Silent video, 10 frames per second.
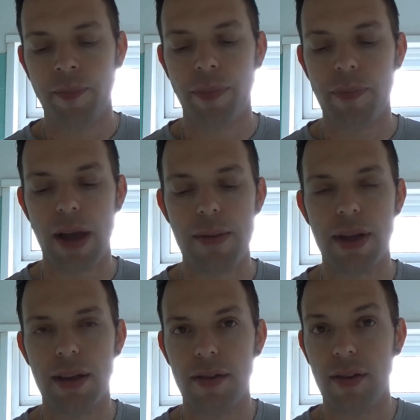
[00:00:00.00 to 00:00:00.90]
Maybe
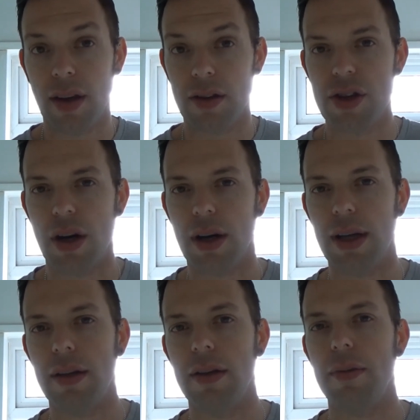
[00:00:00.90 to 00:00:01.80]
a touch
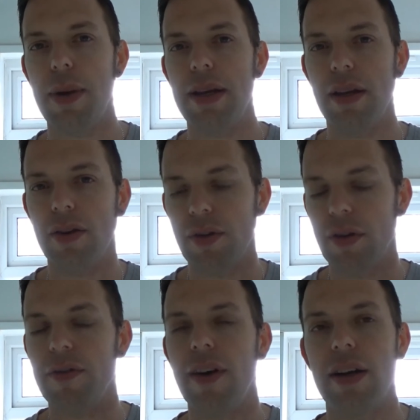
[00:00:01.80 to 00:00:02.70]
higher, depending on your
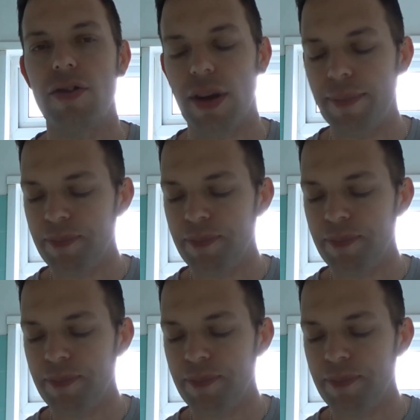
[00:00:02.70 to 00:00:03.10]
olfactory.